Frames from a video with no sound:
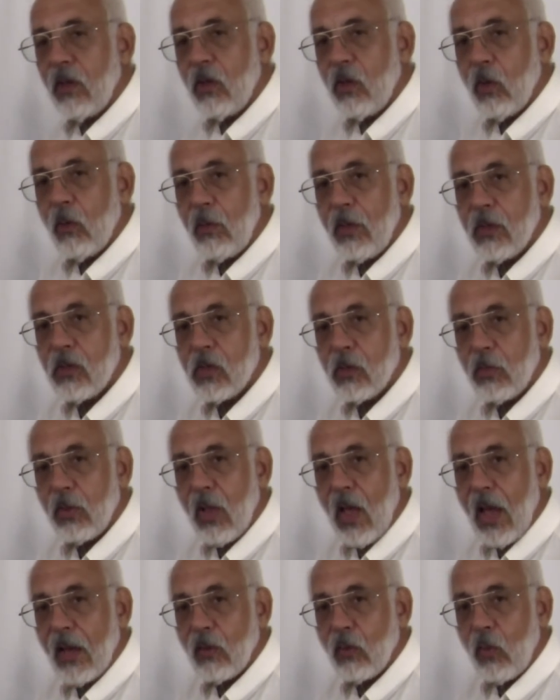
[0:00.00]
you'll be
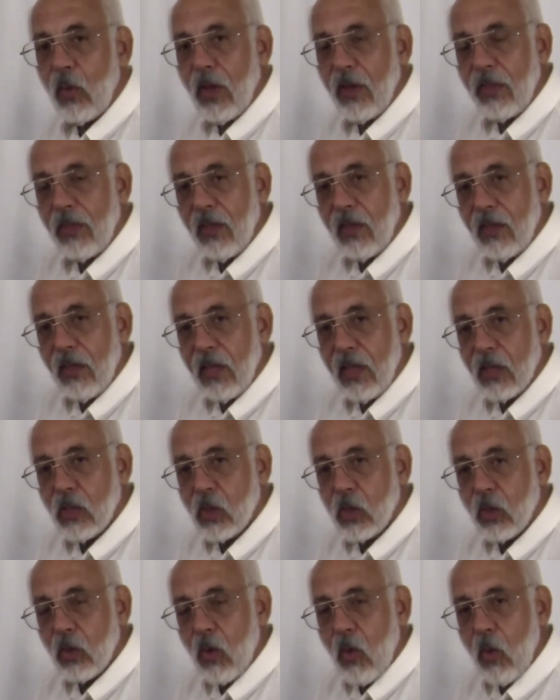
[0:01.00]
supplied with the 1¼
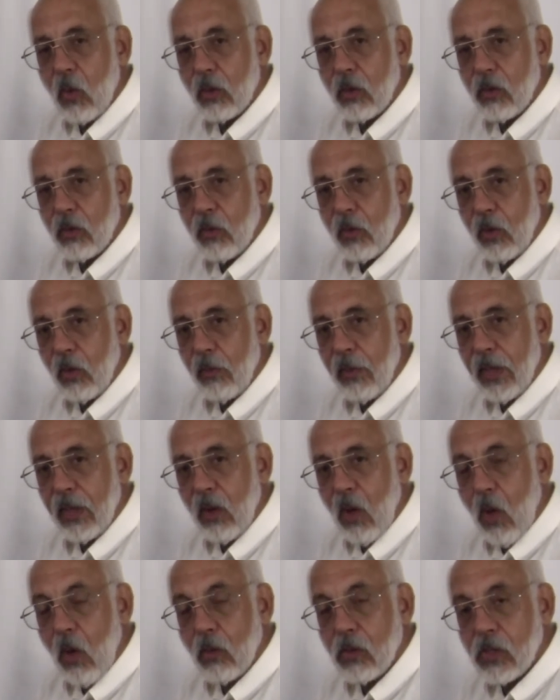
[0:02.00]
inch drill bit,
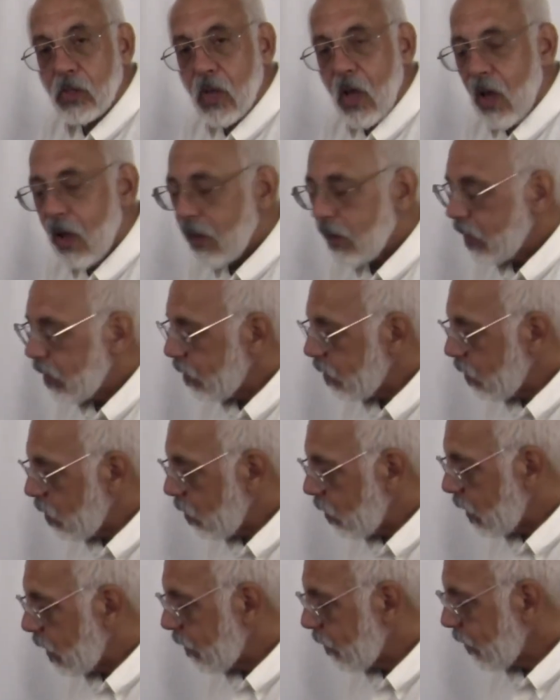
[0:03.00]
hole saw
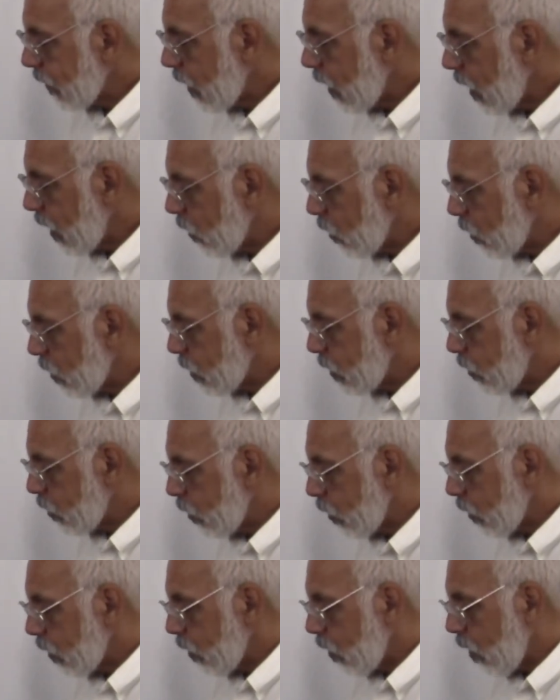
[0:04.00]
unit in order to
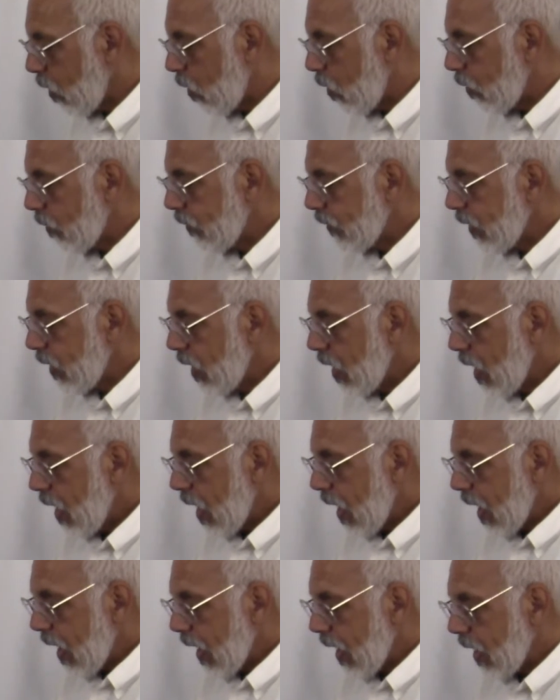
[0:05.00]
drill your hole.
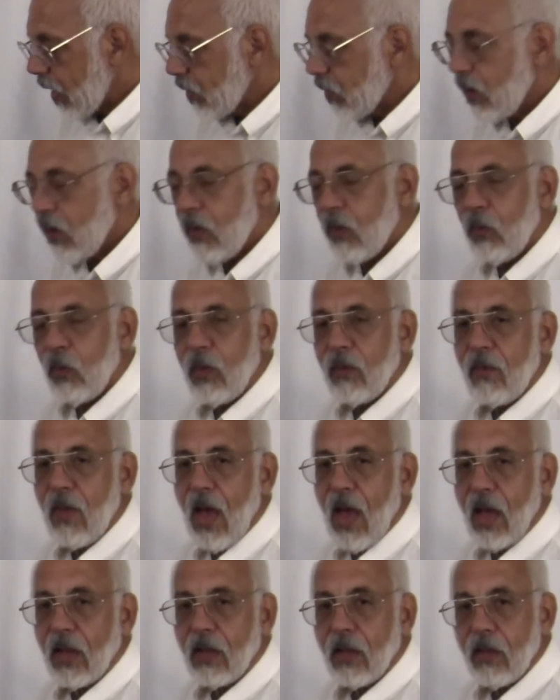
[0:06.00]
And we've
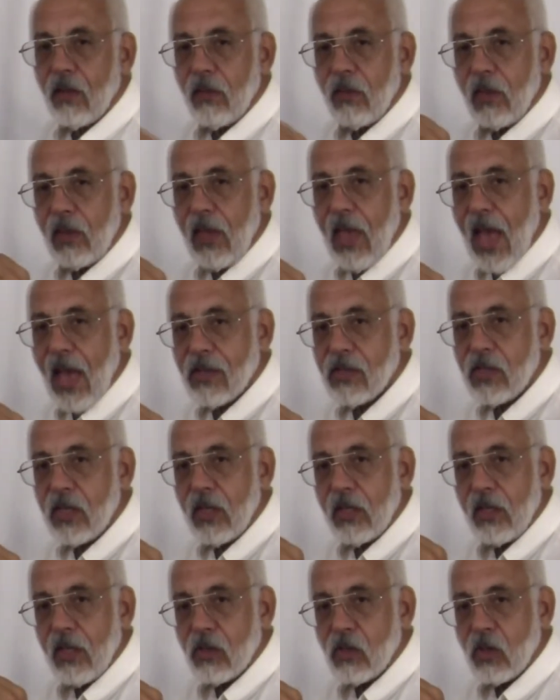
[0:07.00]
got the
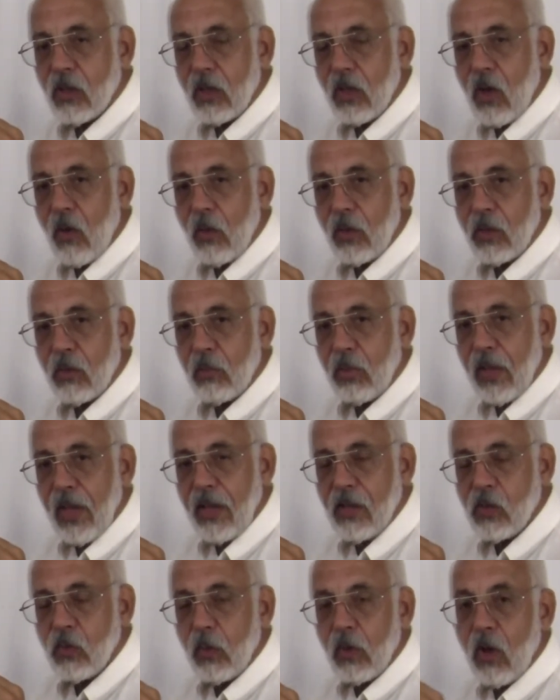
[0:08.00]
gasket that's going to go into
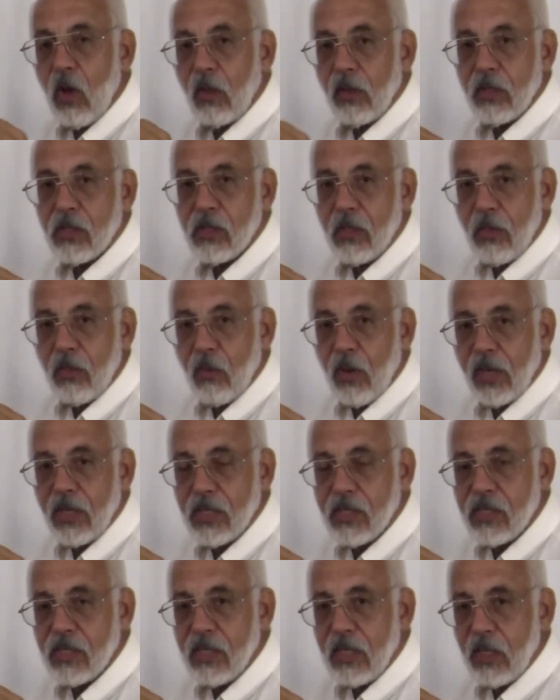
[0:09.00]
place. We call this the threaded
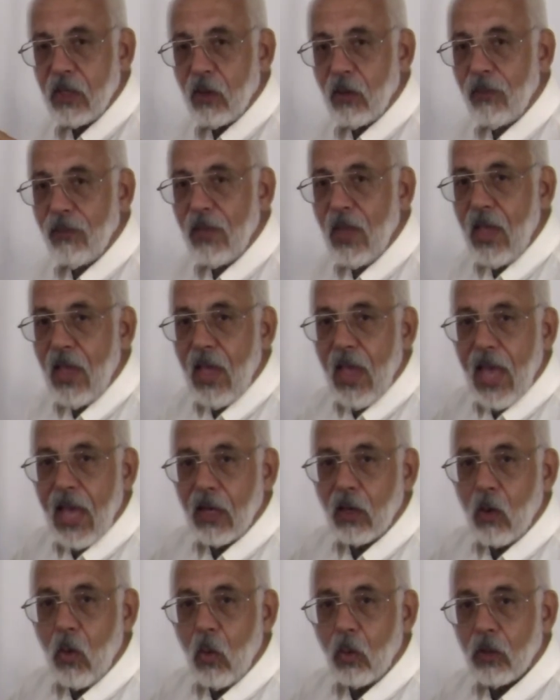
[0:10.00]
seal, and a
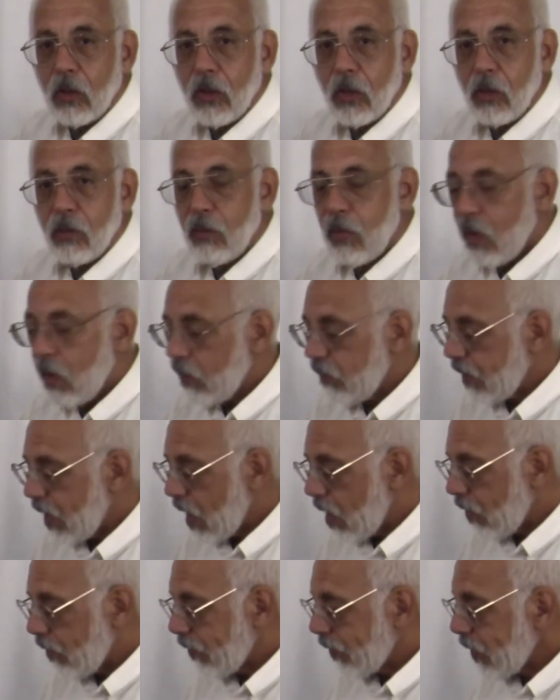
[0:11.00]
quarter turn ball valve.